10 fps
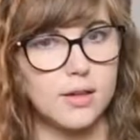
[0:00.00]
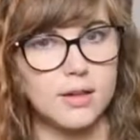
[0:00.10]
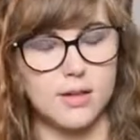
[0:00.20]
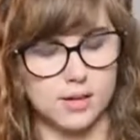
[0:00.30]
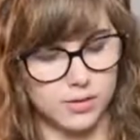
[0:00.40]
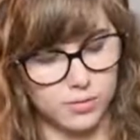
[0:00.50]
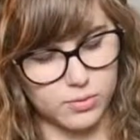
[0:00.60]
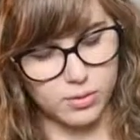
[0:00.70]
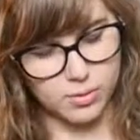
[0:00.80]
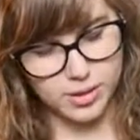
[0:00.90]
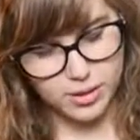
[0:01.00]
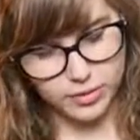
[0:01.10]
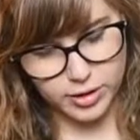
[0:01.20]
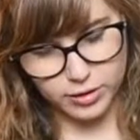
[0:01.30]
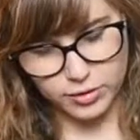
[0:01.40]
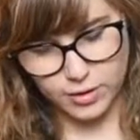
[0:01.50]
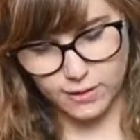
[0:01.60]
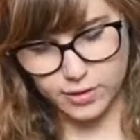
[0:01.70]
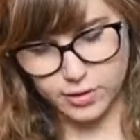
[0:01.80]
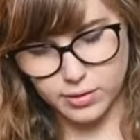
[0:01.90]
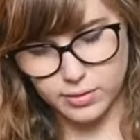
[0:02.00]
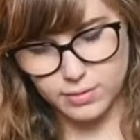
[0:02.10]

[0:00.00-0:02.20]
This one's a little bit easier because you don't have to